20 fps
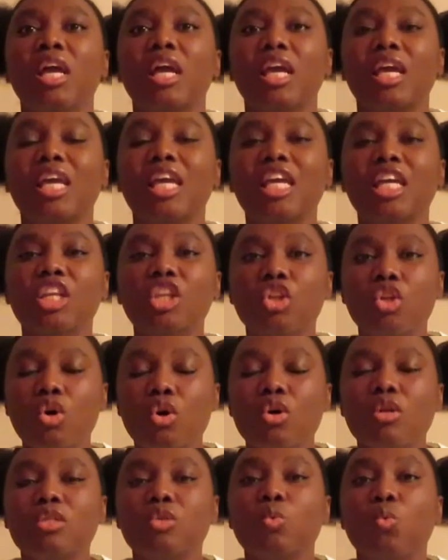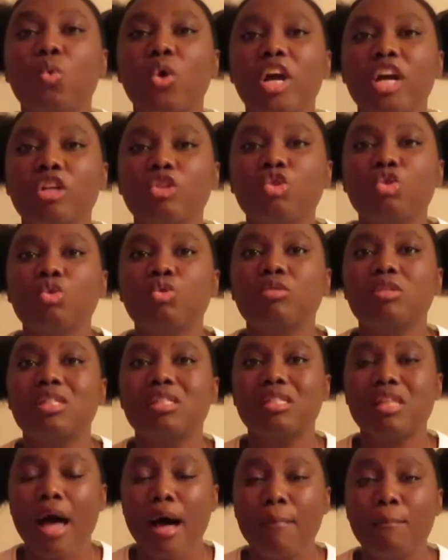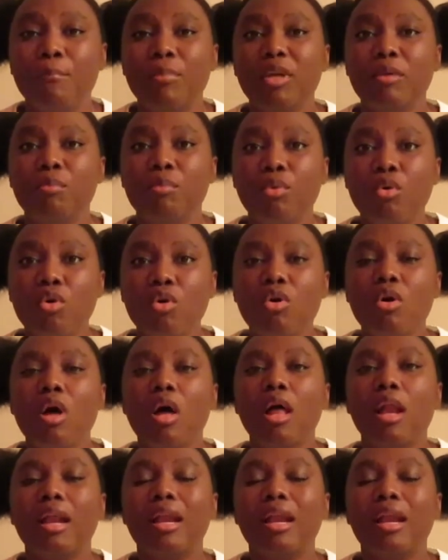he knows where to stab people,